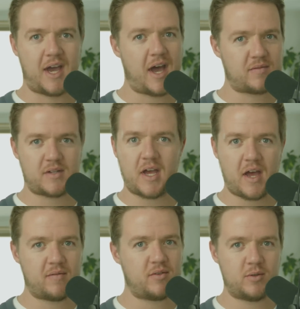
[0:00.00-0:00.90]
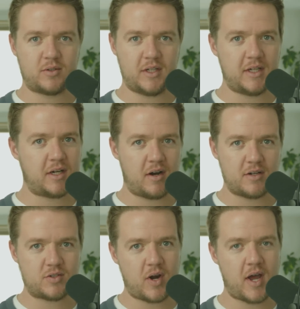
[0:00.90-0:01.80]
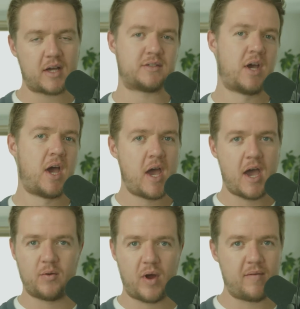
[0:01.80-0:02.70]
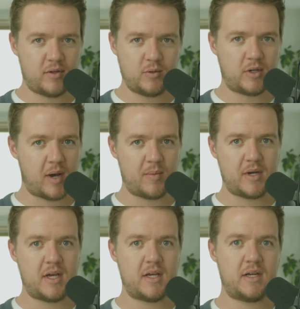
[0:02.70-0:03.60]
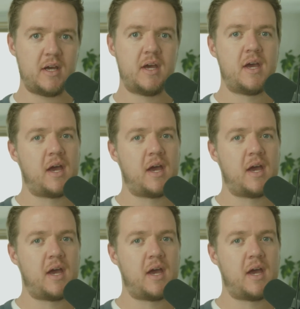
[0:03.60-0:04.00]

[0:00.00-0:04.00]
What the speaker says: You have to have new cleaning contracts and revenue coming in.